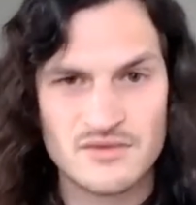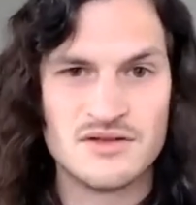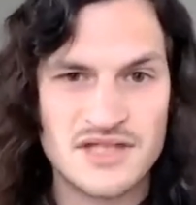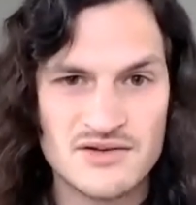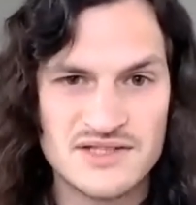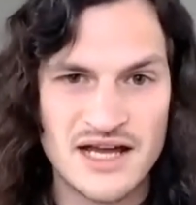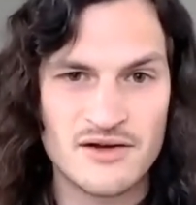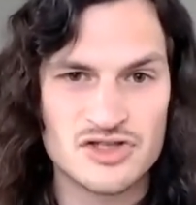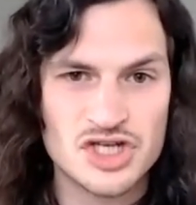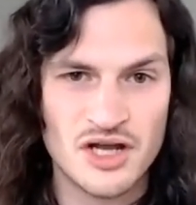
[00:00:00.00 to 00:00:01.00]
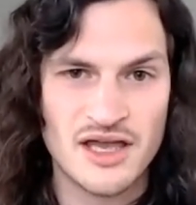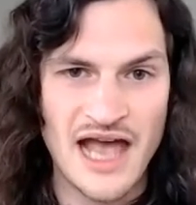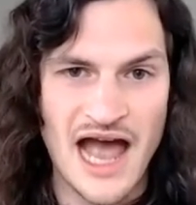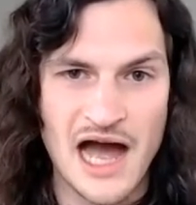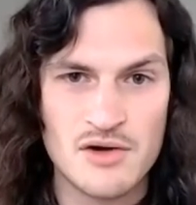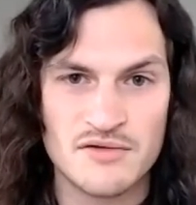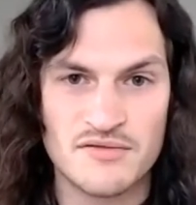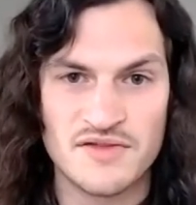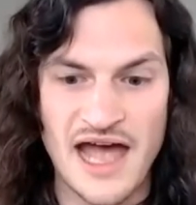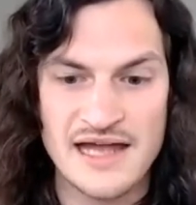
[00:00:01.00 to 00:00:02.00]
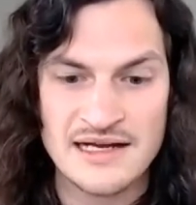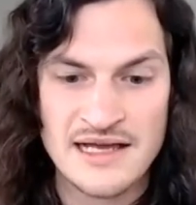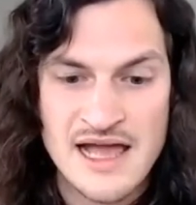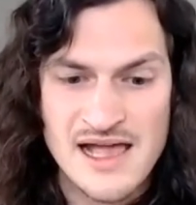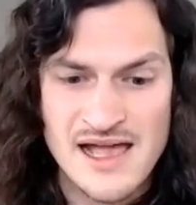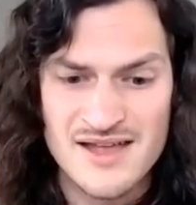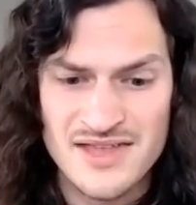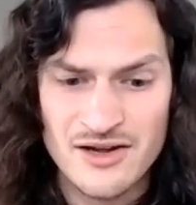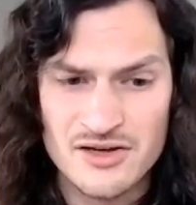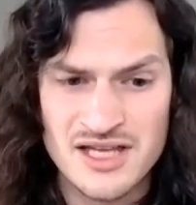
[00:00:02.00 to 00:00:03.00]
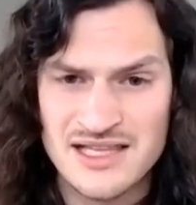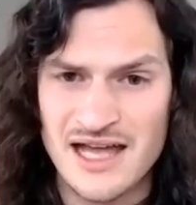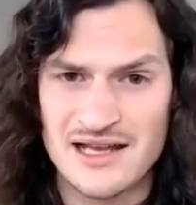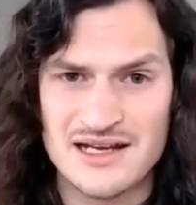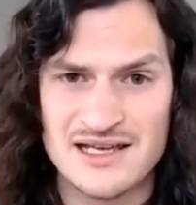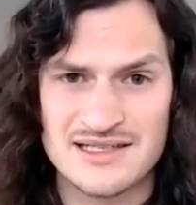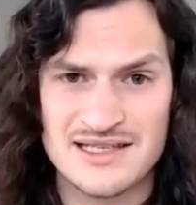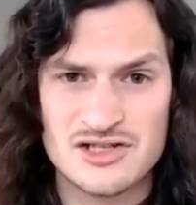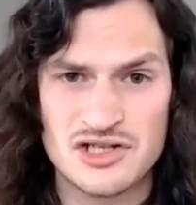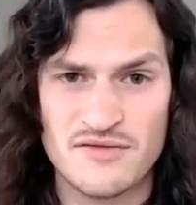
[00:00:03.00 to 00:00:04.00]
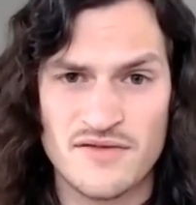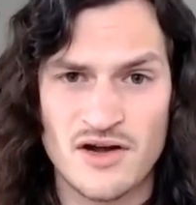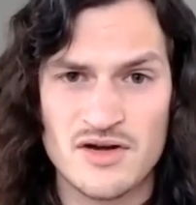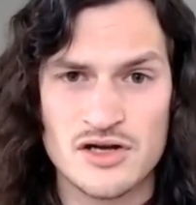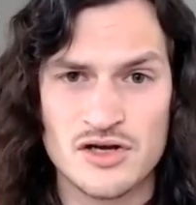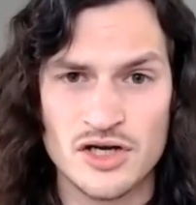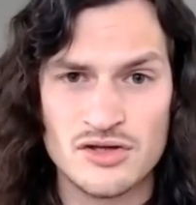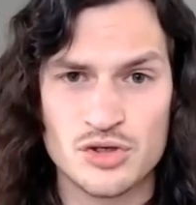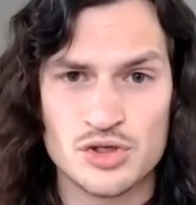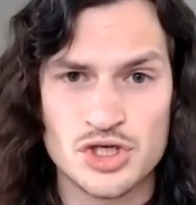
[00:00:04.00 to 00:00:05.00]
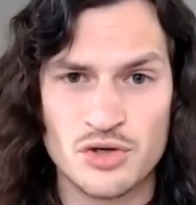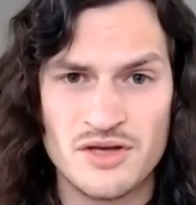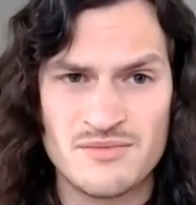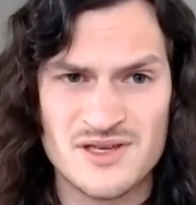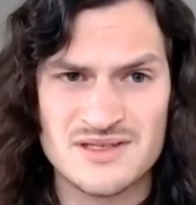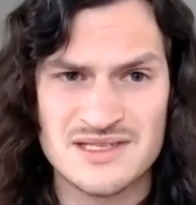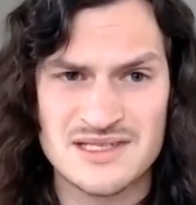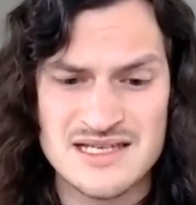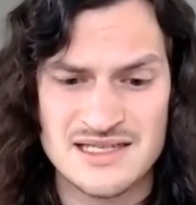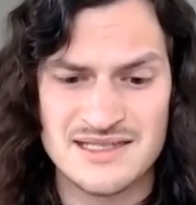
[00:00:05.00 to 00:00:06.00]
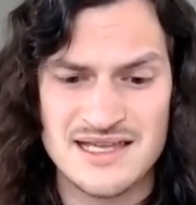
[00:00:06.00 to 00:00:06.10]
tears down a chunk out of that. And the other thing that is actually very good to show them, because it's